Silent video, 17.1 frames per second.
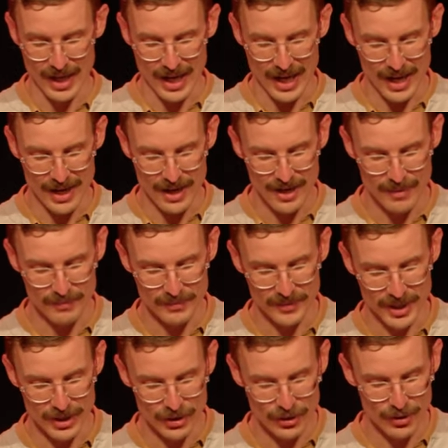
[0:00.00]

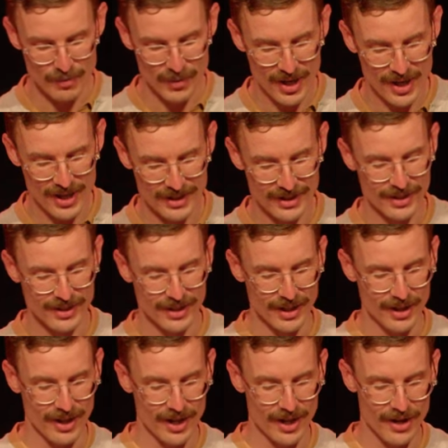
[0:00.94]
You might,
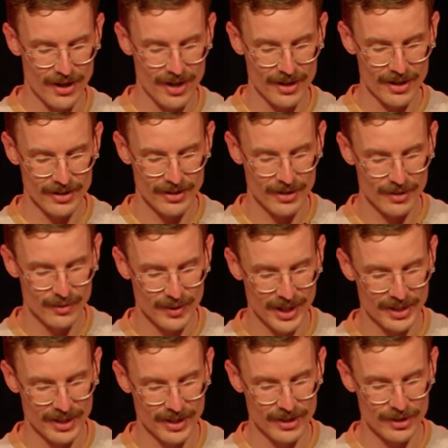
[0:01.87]
I don't know
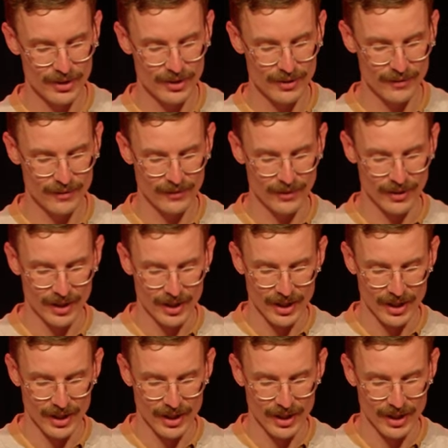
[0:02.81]
whether you've